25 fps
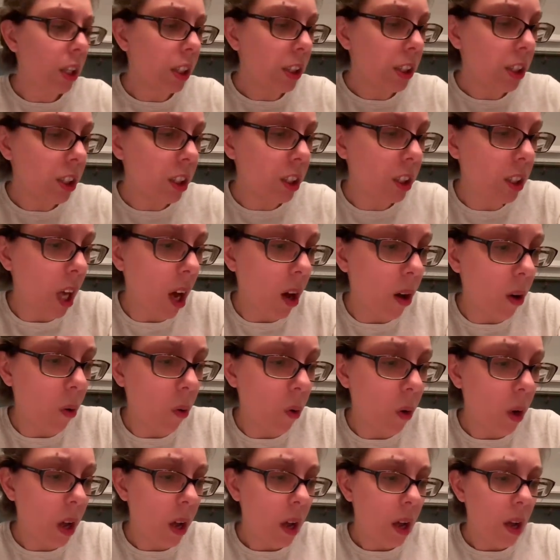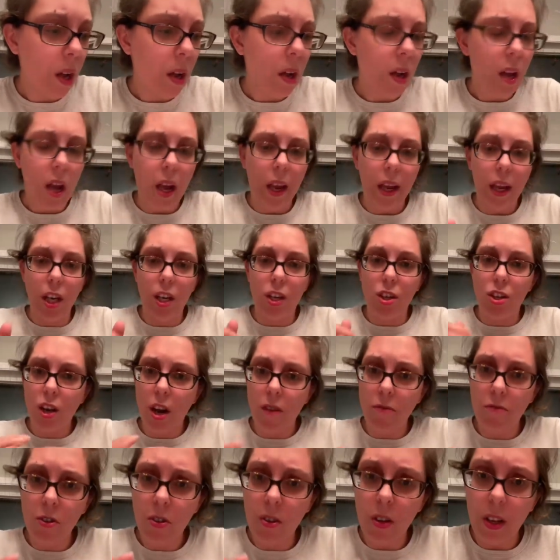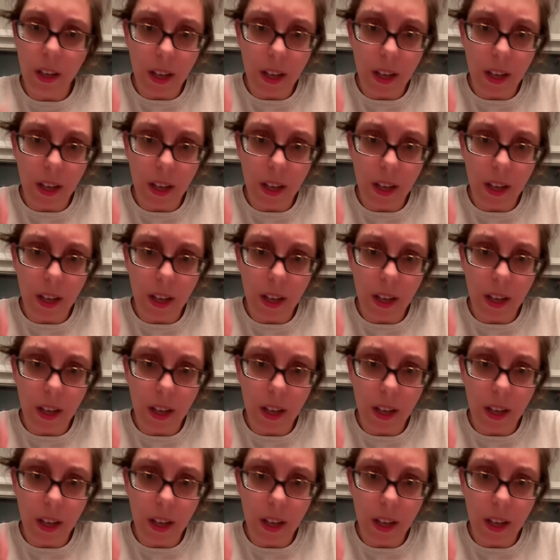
so in general